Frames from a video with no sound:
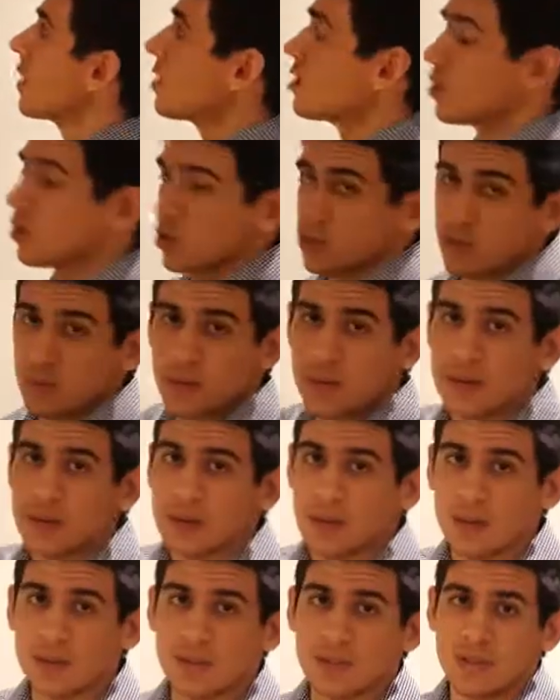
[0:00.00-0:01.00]
So it's 3
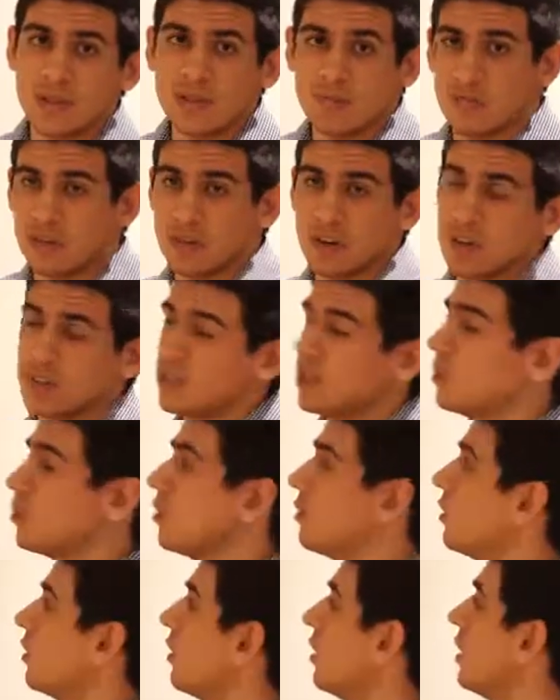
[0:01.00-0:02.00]
steps, very
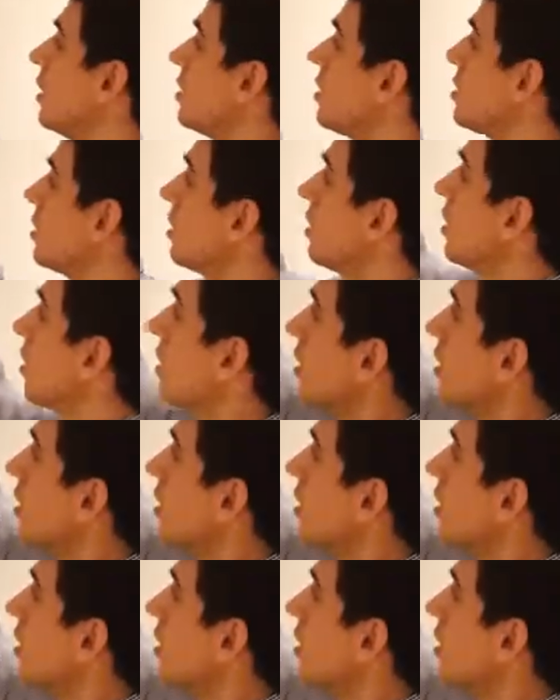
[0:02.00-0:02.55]
simple, very easy.